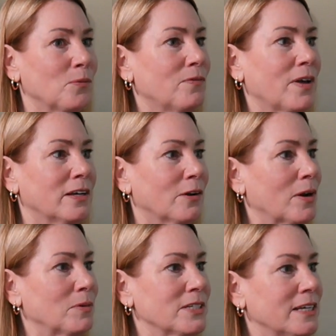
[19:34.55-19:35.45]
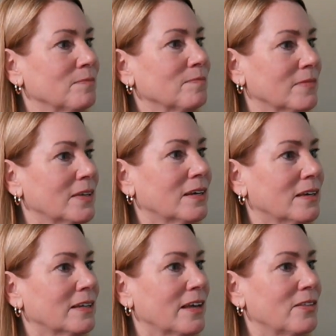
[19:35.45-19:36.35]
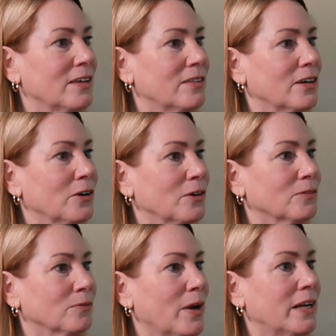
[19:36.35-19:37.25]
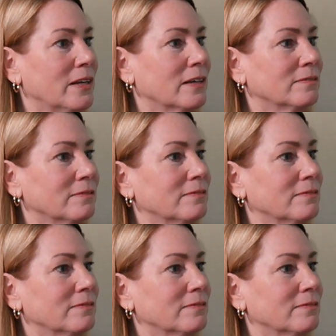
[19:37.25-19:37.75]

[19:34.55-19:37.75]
we've got an incredible team, and I think they're ready to